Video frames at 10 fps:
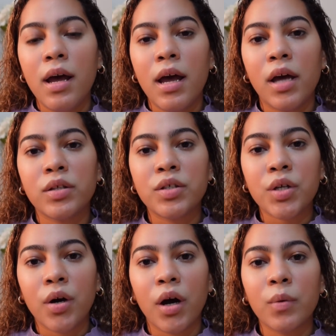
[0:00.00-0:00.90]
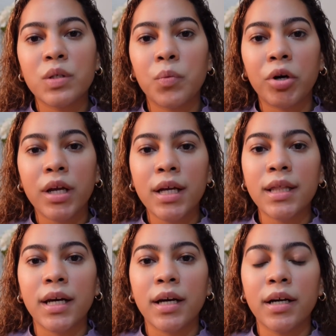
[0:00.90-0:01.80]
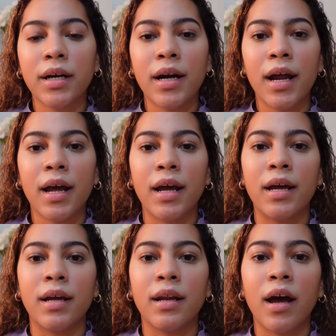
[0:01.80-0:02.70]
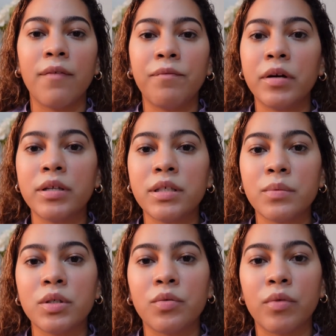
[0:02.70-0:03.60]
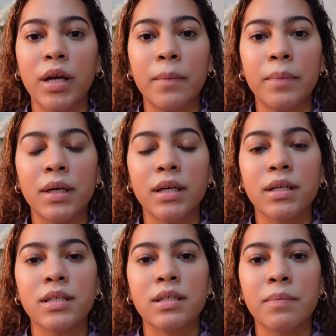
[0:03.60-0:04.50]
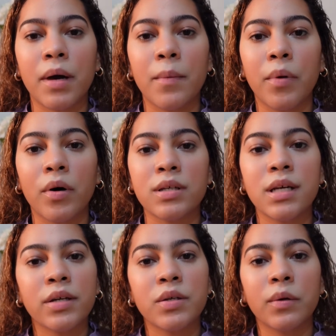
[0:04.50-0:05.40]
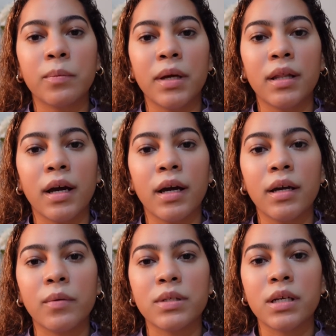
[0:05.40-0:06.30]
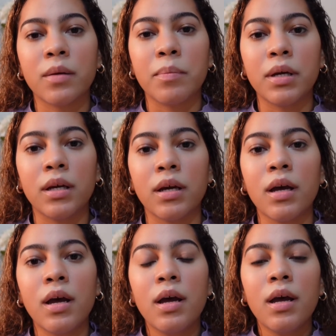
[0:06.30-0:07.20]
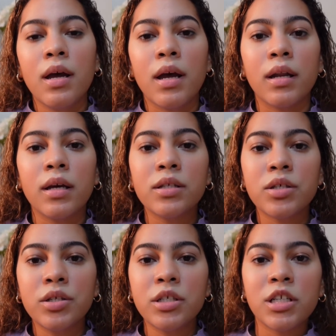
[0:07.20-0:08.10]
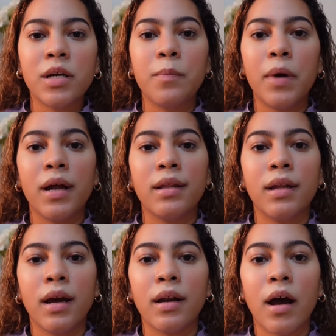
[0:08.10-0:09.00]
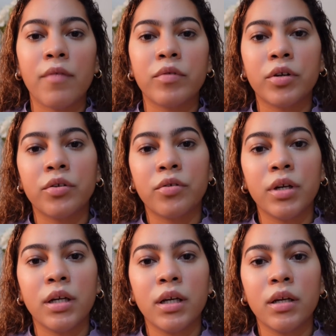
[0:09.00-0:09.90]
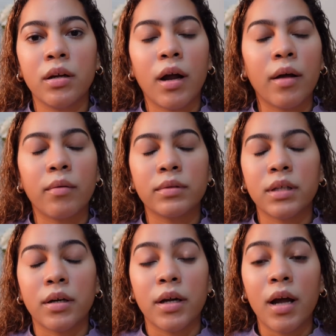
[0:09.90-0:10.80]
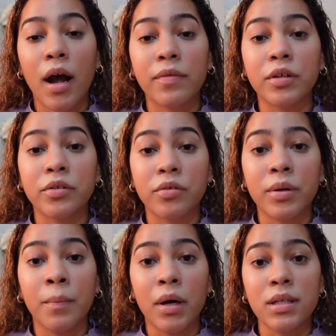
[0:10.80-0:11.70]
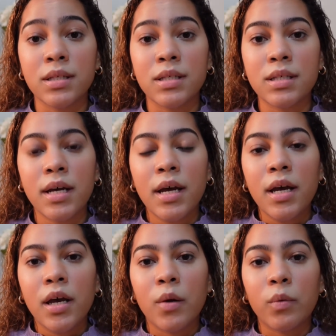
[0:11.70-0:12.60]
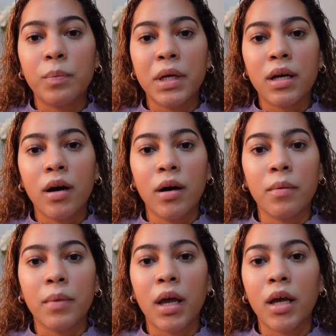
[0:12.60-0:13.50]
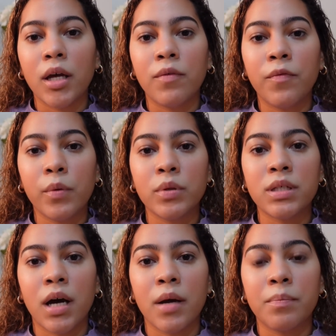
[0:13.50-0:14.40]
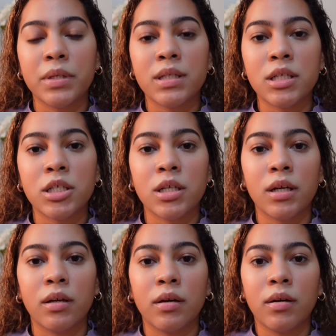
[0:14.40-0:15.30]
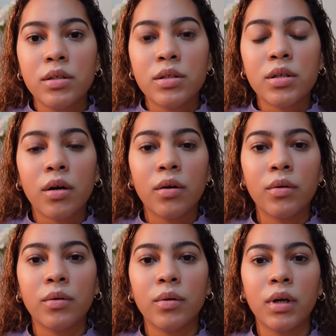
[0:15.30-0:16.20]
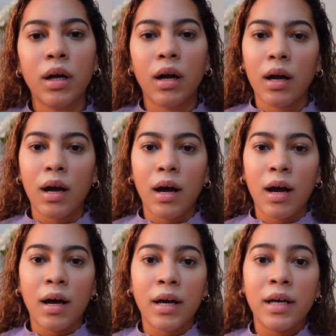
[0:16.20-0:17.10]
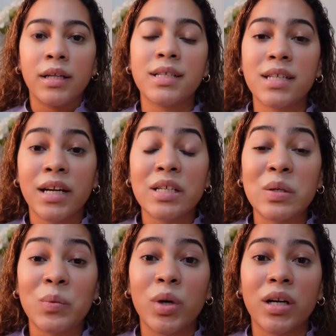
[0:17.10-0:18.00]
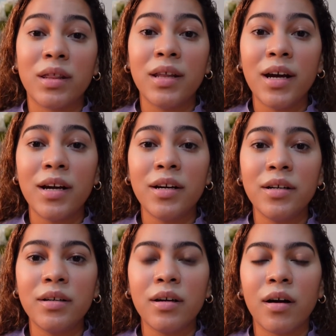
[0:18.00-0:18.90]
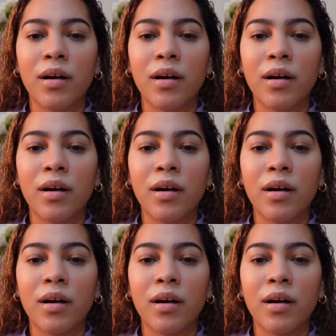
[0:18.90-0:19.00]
And so I was working there, and at first it was great because my boss had told me that it was gonna be an internship, and then after 3 months it would become a full-time position. So I decided to work there.